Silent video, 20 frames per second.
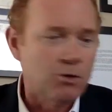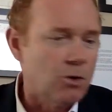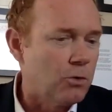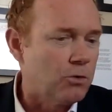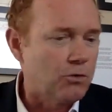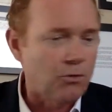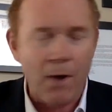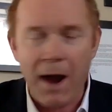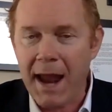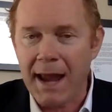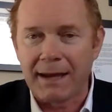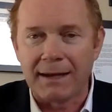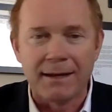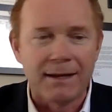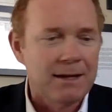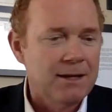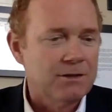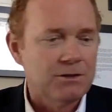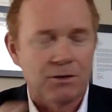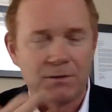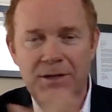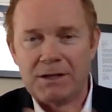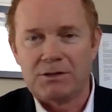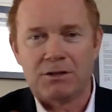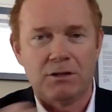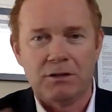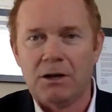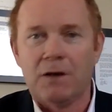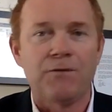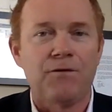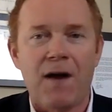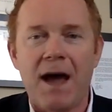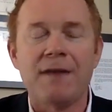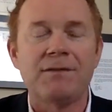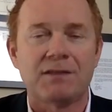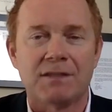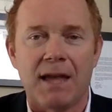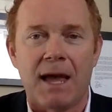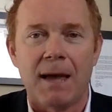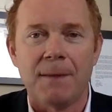You go, great. So these are your
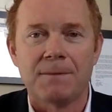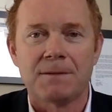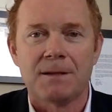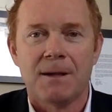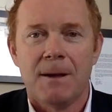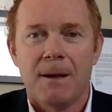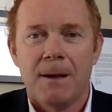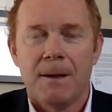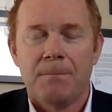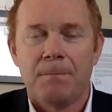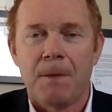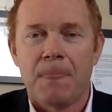5 steps.